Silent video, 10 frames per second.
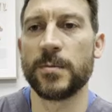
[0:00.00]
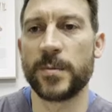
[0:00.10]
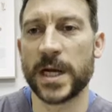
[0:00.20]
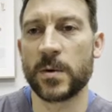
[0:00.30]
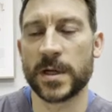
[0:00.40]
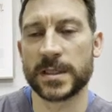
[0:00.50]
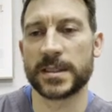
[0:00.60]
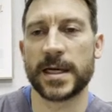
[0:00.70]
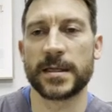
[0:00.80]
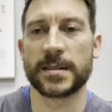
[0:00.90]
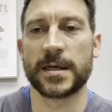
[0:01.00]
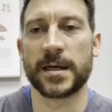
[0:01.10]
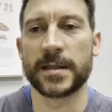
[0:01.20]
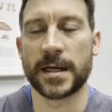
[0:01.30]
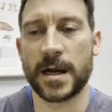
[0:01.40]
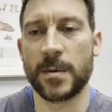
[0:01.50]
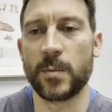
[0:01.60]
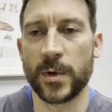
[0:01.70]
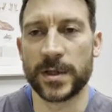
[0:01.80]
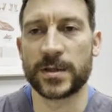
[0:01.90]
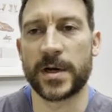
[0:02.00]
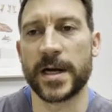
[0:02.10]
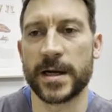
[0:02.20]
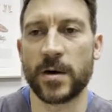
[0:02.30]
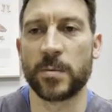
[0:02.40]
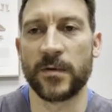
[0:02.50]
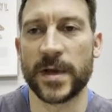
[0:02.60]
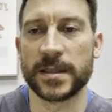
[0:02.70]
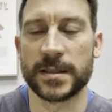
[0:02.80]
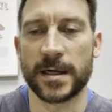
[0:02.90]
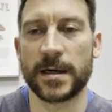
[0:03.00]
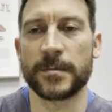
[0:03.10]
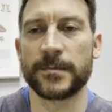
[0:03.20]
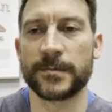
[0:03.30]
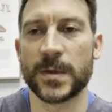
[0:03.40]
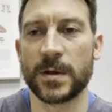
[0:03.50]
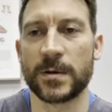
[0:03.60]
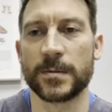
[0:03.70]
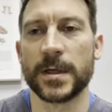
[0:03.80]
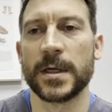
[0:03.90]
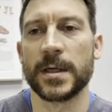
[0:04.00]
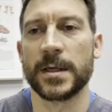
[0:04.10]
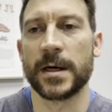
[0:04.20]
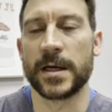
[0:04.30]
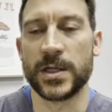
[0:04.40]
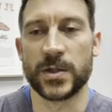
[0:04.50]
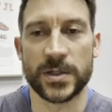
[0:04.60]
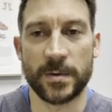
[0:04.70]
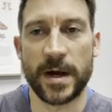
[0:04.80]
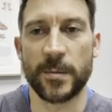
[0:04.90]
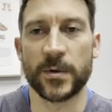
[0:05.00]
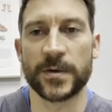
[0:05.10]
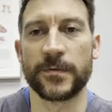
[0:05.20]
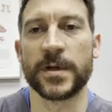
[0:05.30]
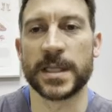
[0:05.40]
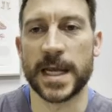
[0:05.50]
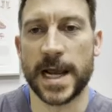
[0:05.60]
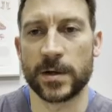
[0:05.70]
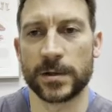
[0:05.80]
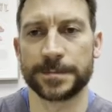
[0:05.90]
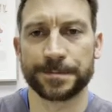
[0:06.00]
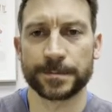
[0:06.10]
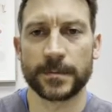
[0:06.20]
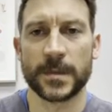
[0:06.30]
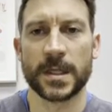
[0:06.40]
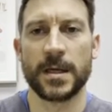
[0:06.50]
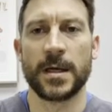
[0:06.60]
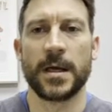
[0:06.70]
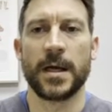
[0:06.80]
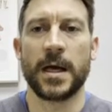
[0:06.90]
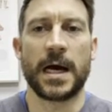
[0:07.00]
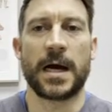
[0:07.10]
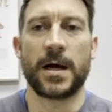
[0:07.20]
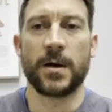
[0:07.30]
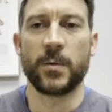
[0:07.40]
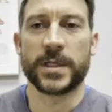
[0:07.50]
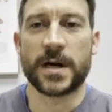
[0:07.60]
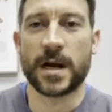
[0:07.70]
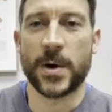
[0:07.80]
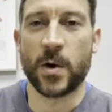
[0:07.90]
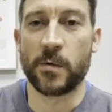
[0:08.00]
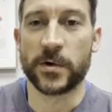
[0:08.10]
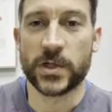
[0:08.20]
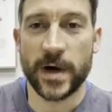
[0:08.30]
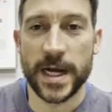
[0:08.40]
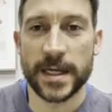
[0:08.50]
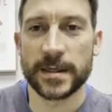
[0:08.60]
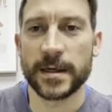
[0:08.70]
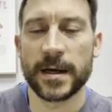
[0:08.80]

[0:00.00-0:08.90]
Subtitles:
big ones that come with trying to help prevent injuries around both the foot and the ankle. We talk about overtraining.